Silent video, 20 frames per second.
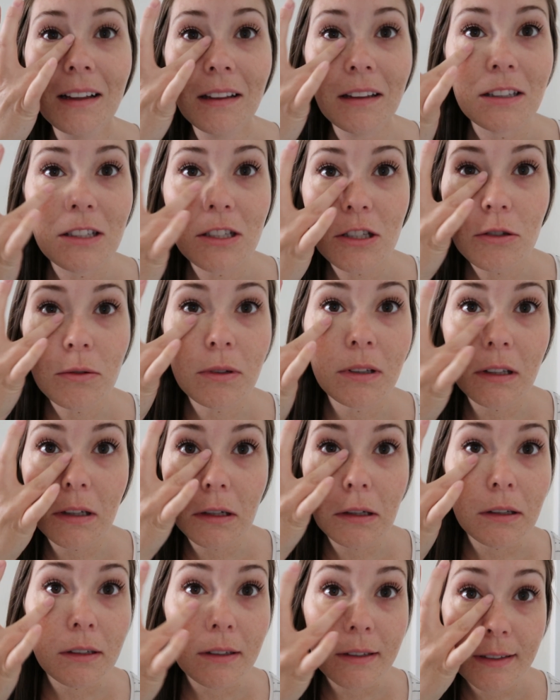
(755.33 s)
Let's do a
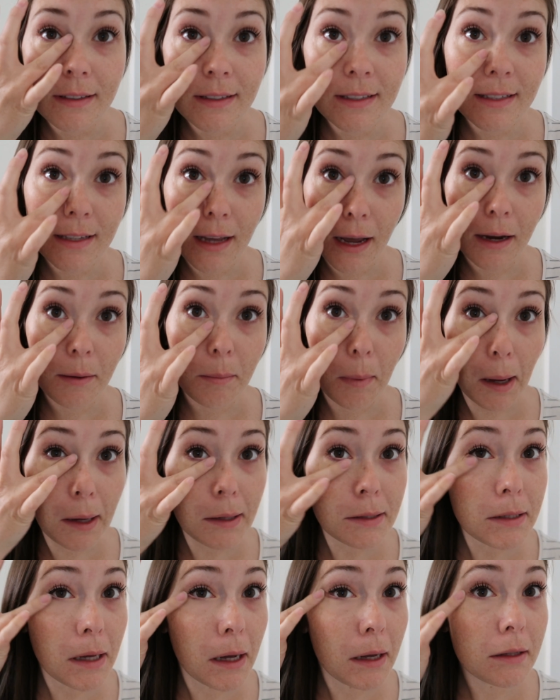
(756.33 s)
little side
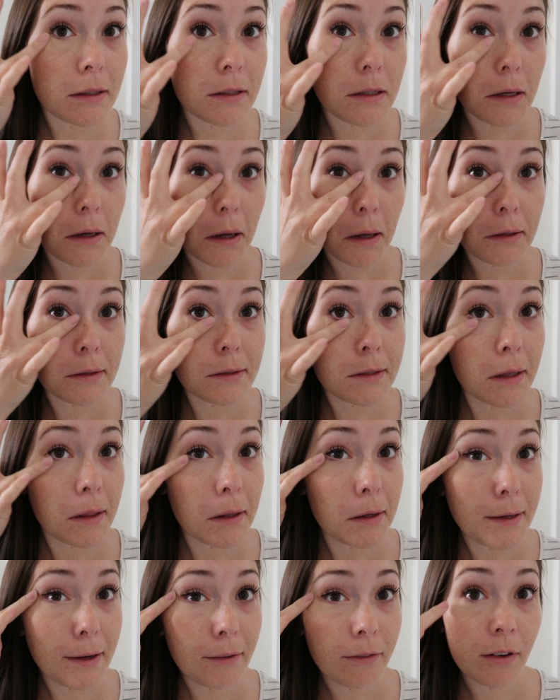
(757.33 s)
by side so you can see
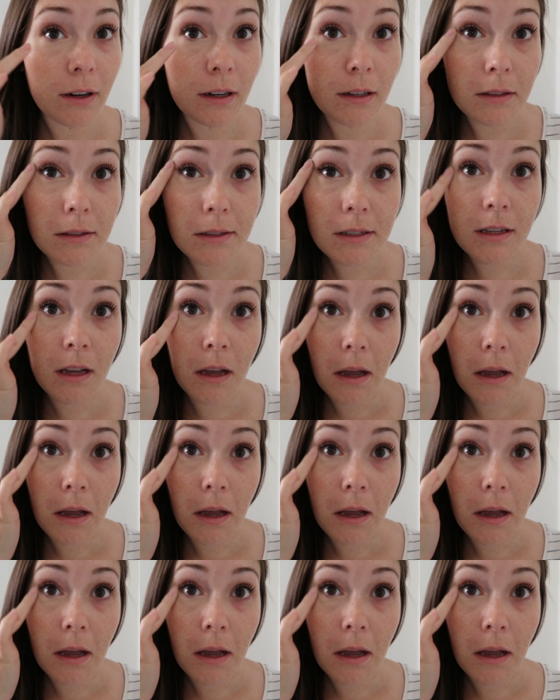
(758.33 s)
the difference.